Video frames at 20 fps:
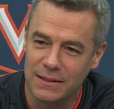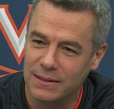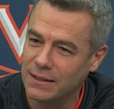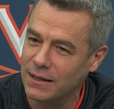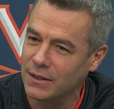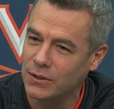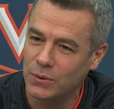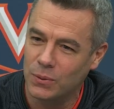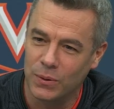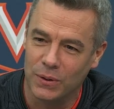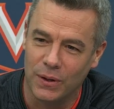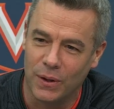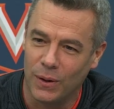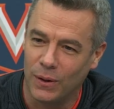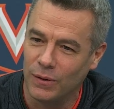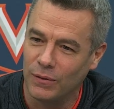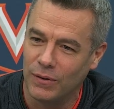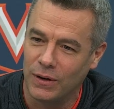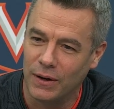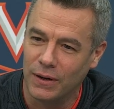in touch with
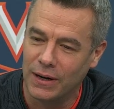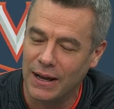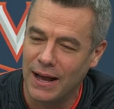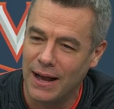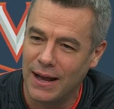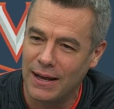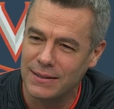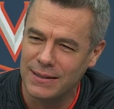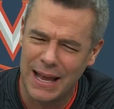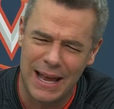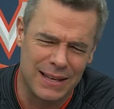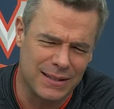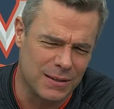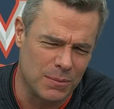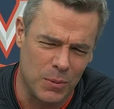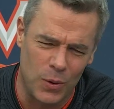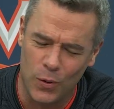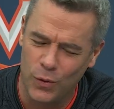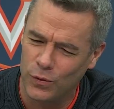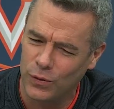all of our guys, has
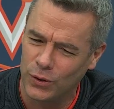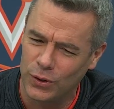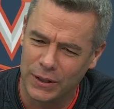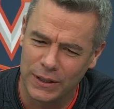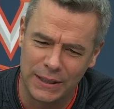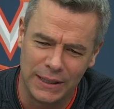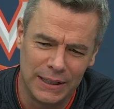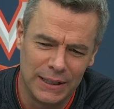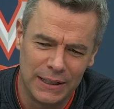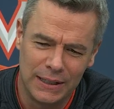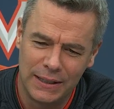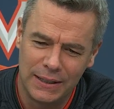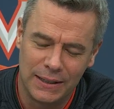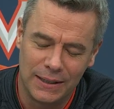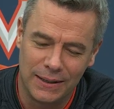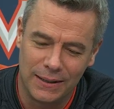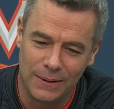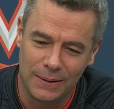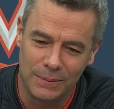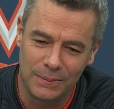them over, and
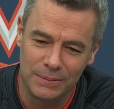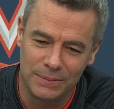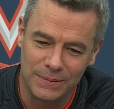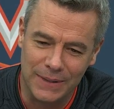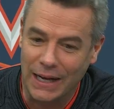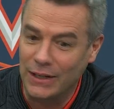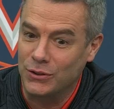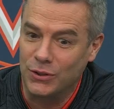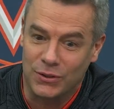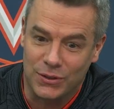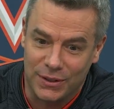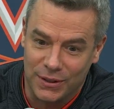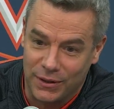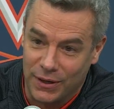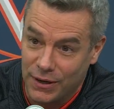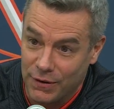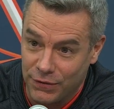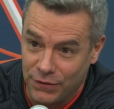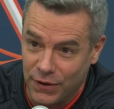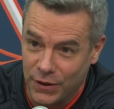um, not just
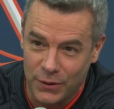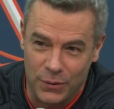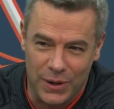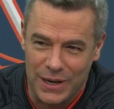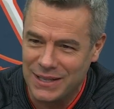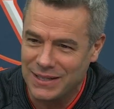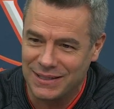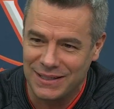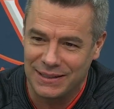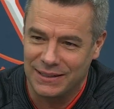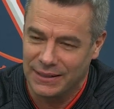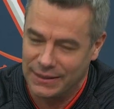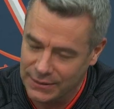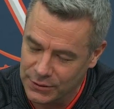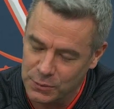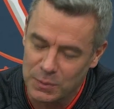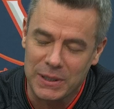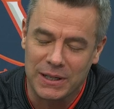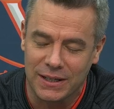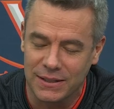out of fundraising
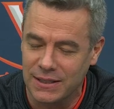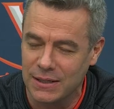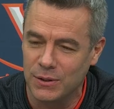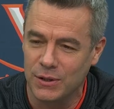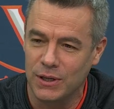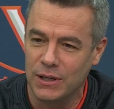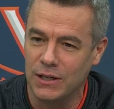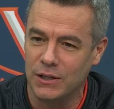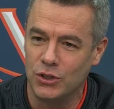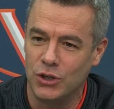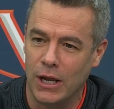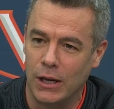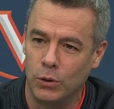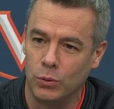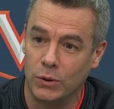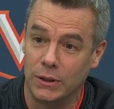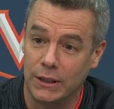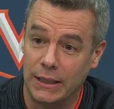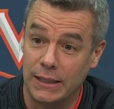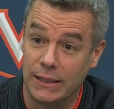things because he, he
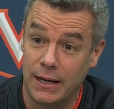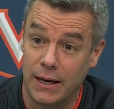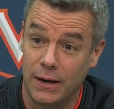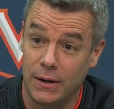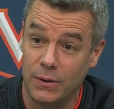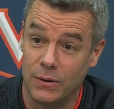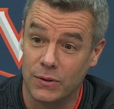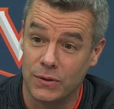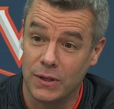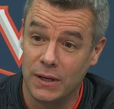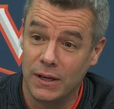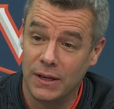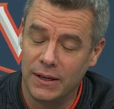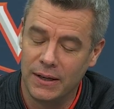genuinely cares.